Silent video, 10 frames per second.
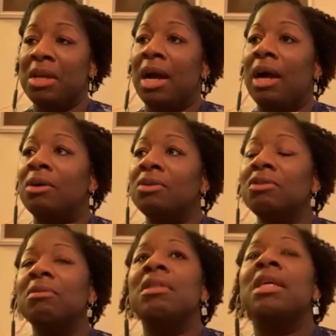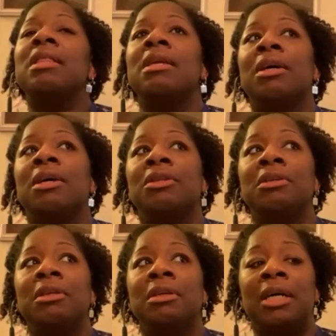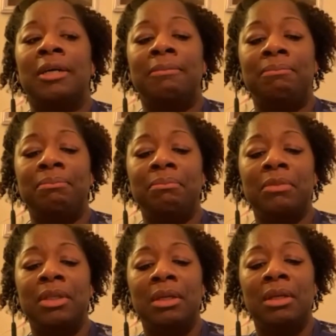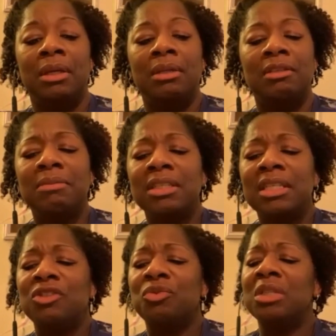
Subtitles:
I also think the other, something that's